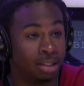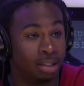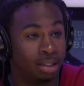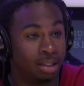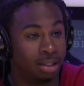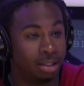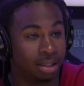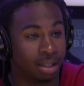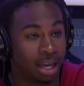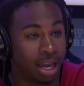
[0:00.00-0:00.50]

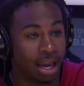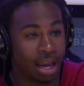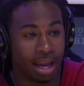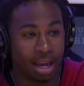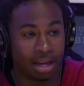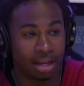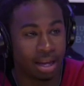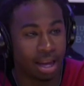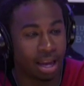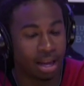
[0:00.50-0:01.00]
Exactly.
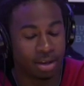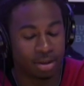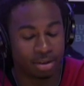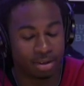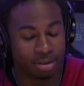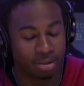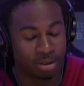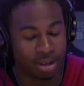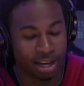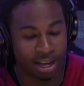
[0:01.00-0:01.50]
Yeah, yeah. You,
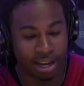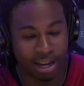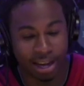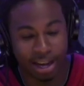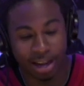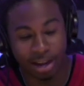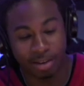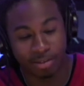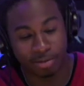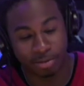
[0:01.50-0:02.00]
you can't
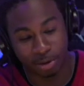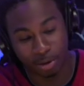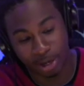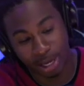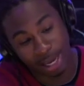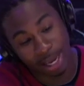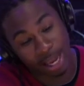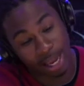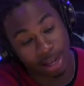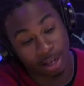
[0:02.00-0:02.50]
have you
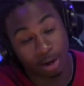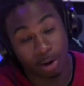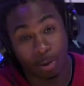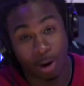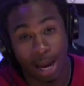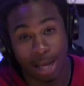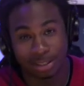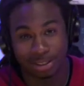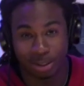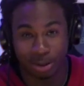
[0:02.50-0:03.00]
can't have little
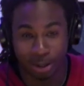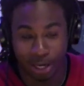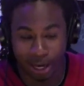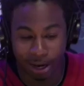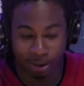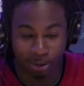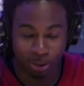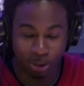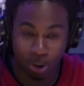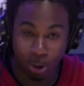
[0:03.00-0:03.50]
Roscoe
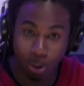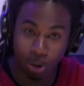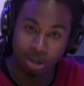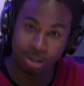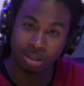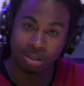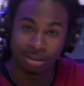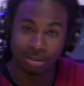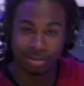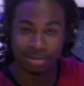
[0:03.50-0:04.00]
down on the
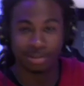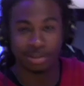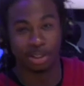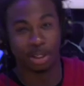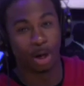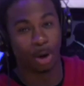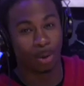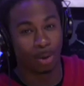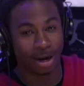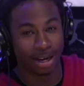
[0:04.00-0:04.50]
corner you
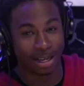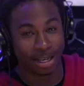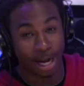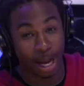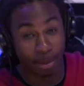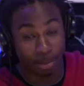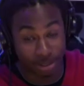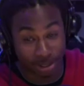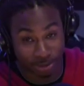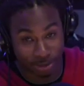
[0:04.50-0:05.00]
right. know, running
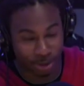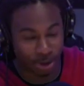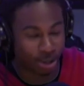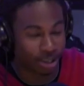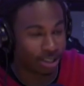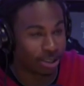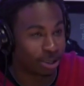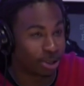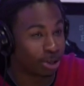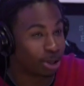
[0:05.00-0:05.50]
numbers for
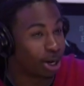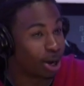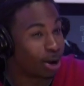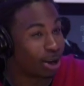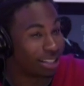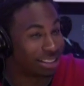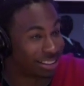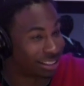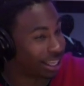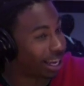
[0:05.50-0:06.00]
you. You know,
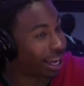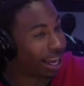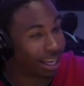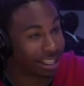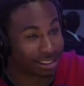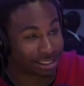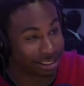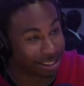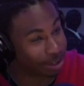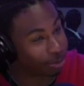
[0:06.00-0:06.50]
exactly. Yeah,
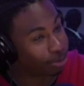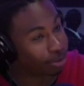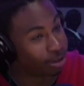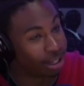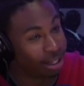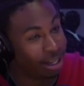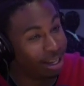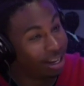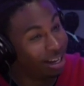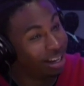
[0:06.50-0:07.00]
right, right, different.
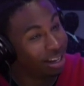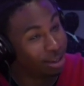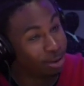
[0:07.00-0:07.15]
right. Exactly.